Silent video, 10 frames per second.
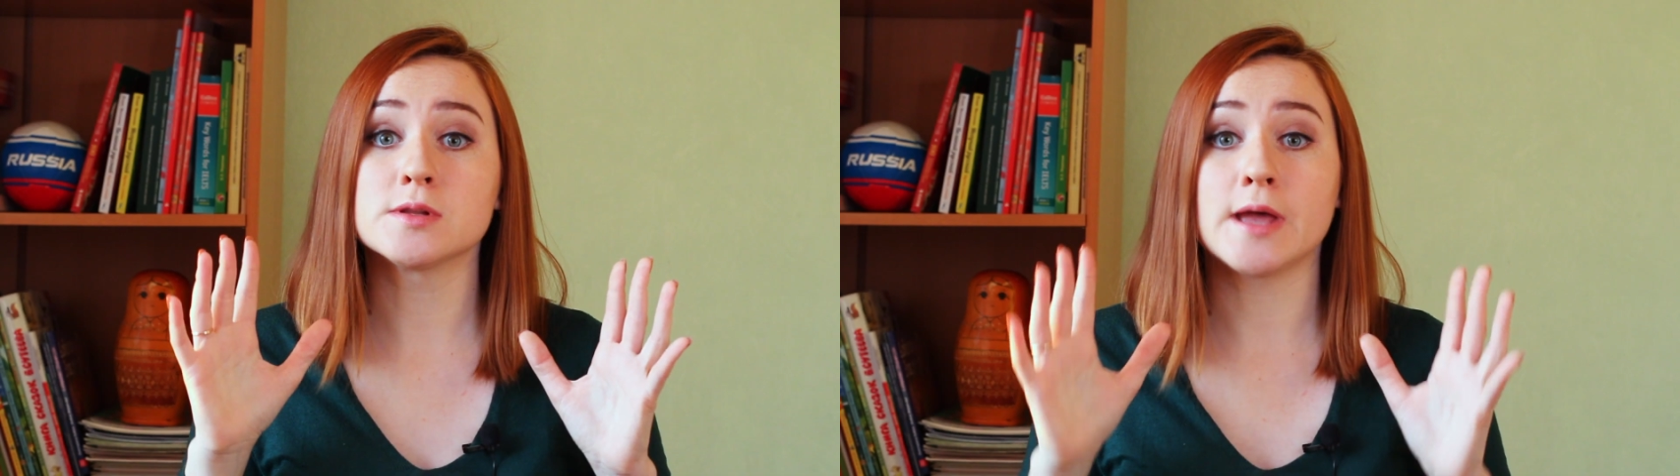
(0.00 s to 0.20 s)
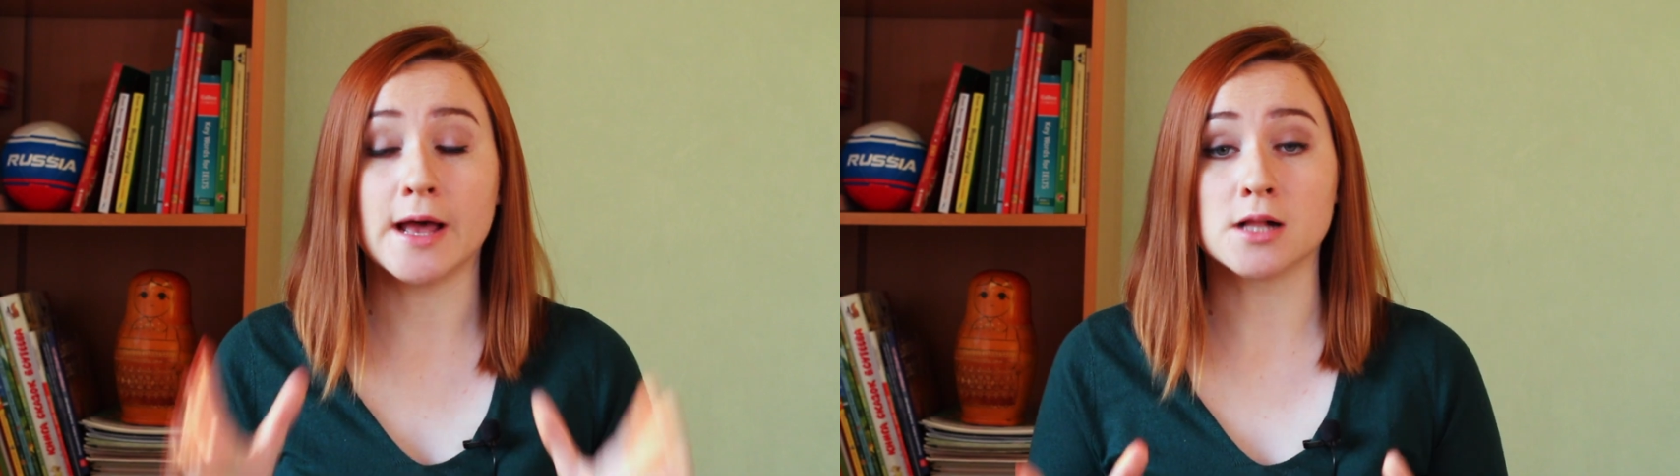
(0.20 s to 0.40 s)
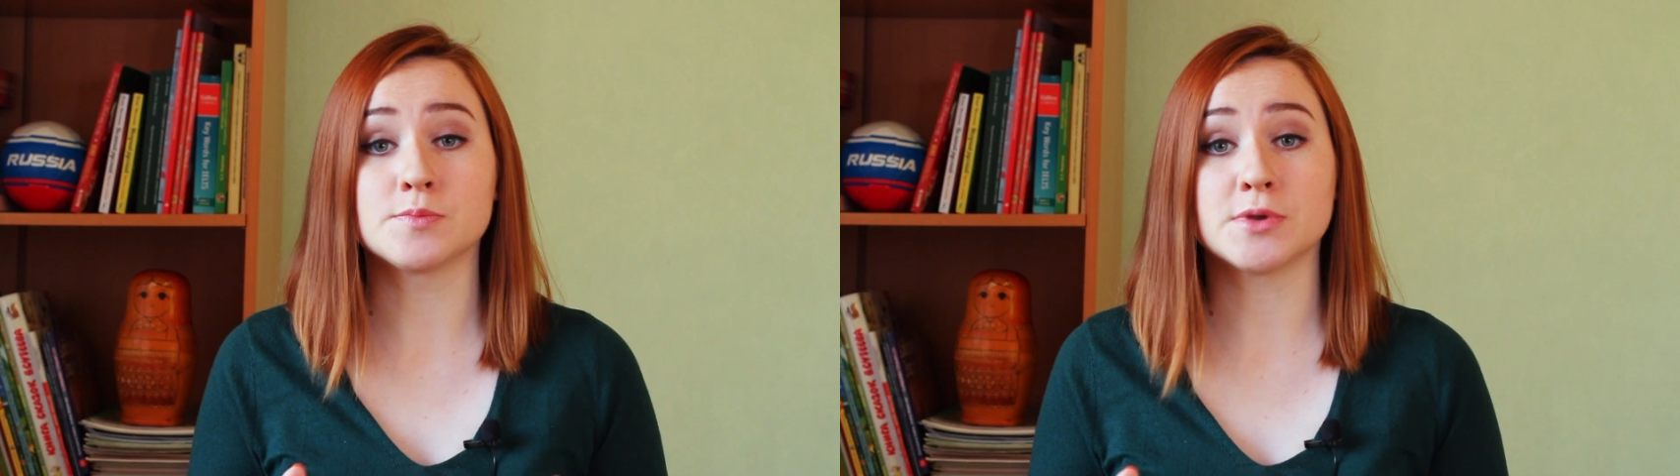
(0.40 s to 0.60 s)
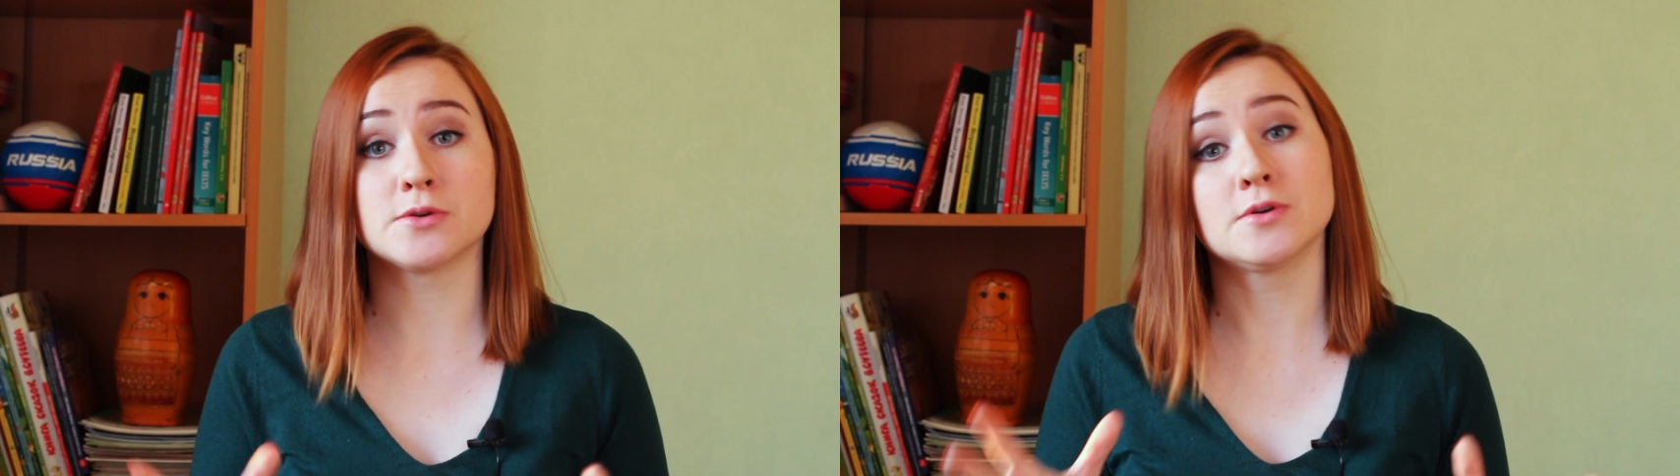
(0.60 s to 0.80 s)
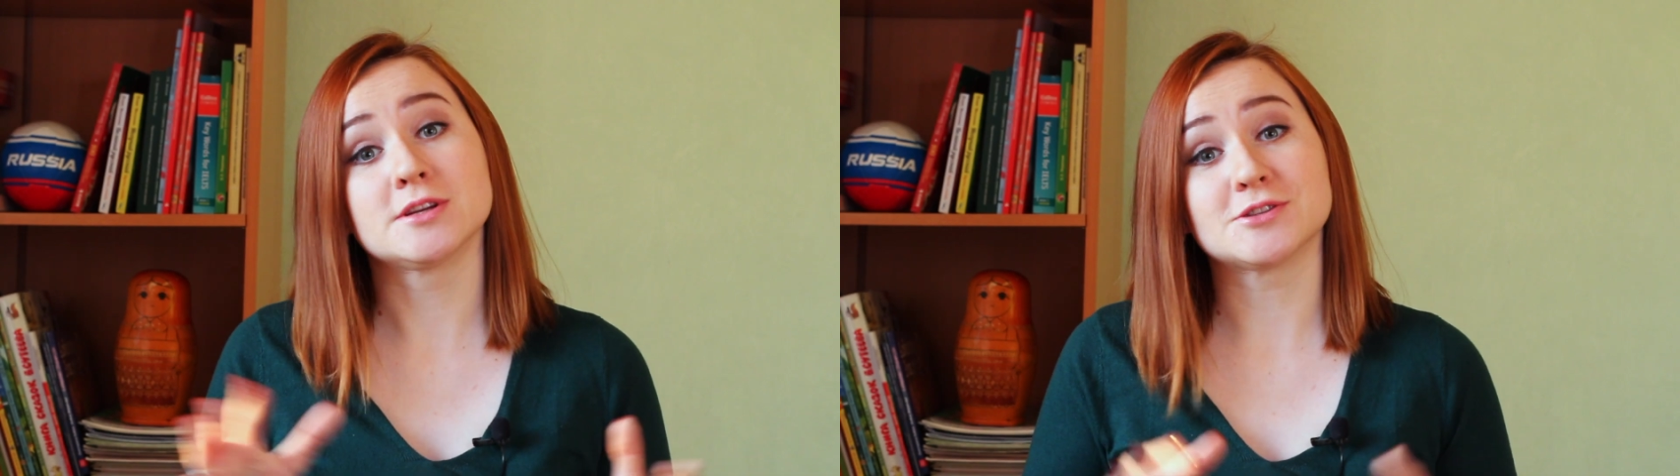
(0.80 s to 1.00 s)
will help
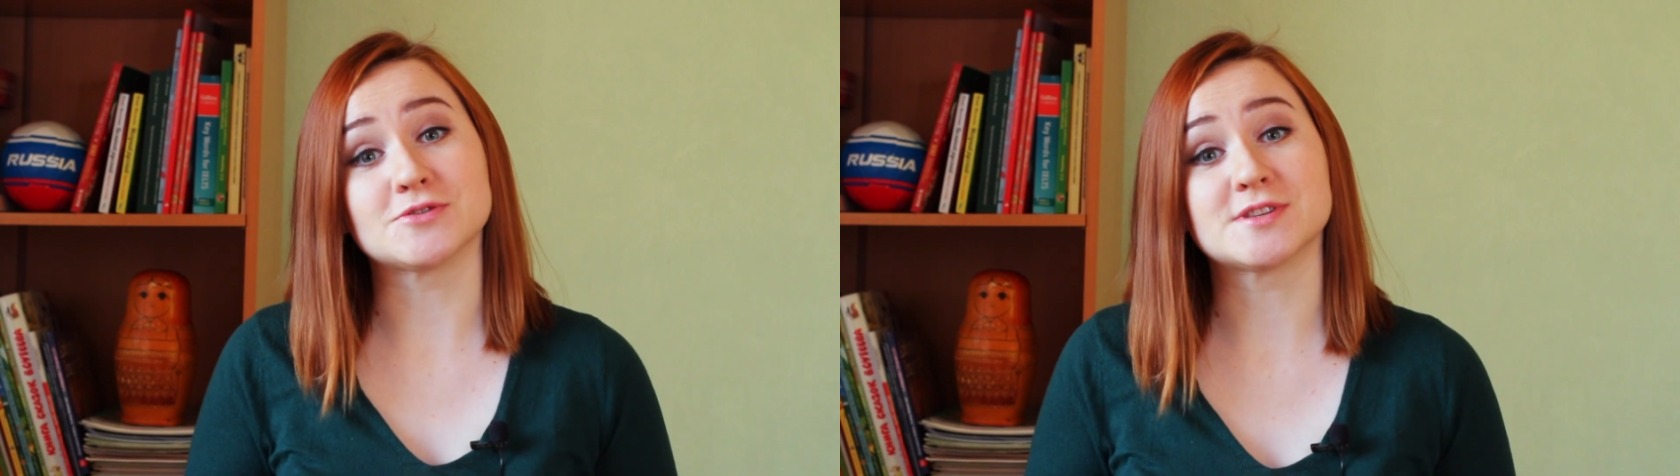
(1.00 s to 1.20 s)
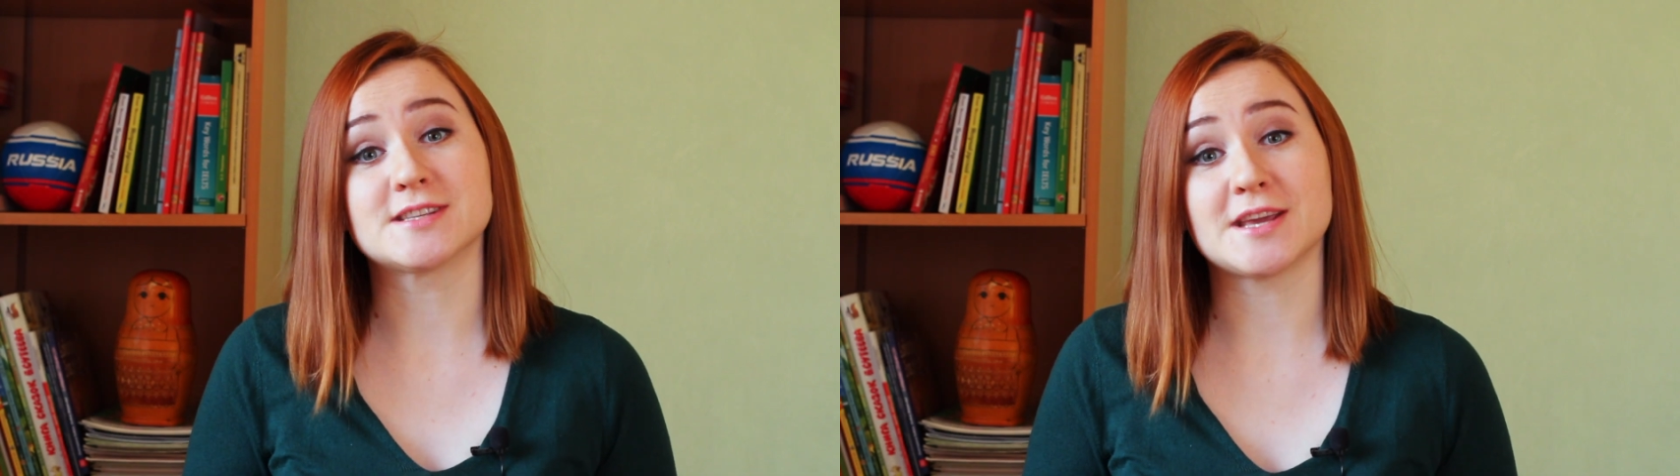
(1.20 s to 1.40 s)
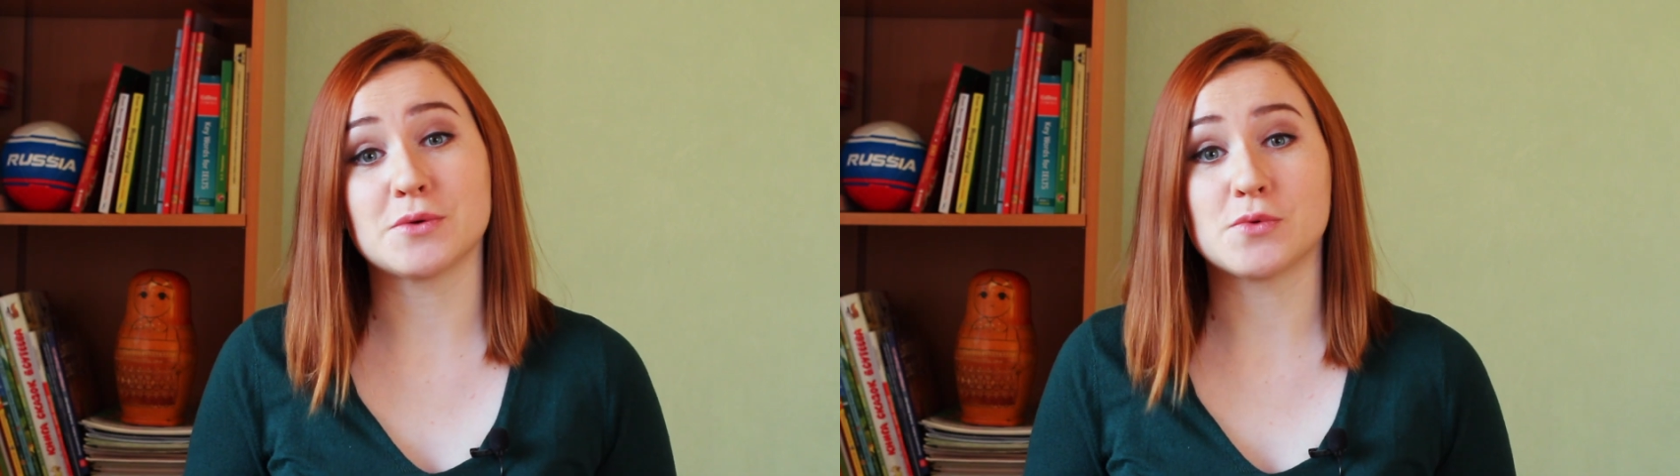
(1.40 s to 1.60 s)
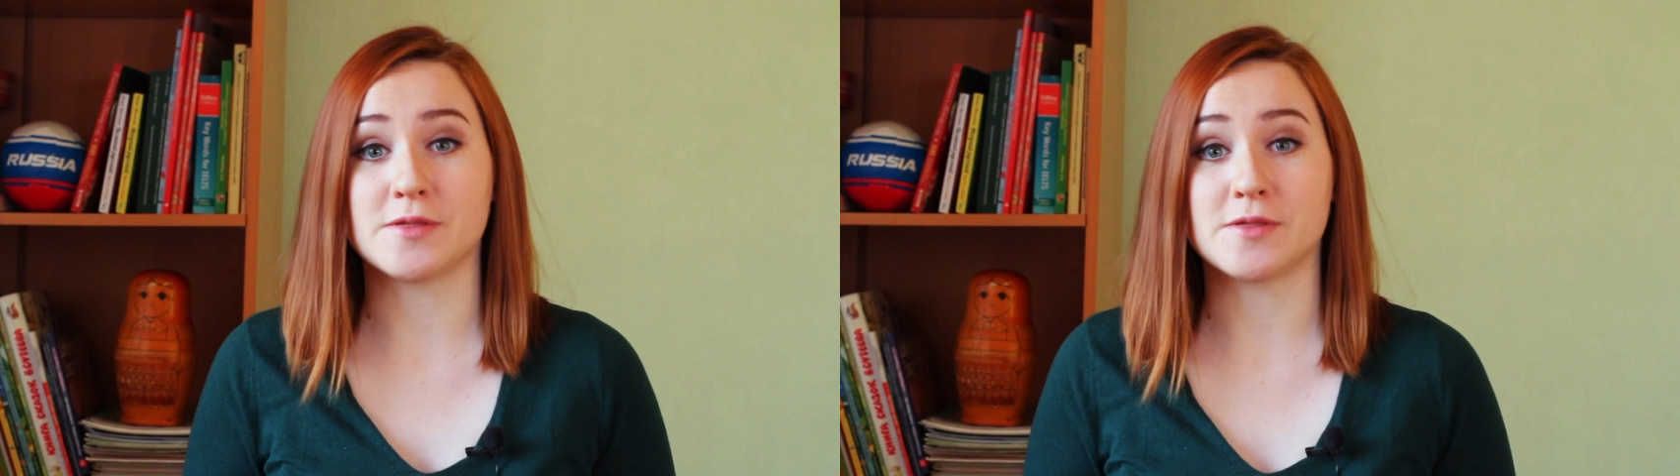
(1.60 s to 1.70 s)
you to stay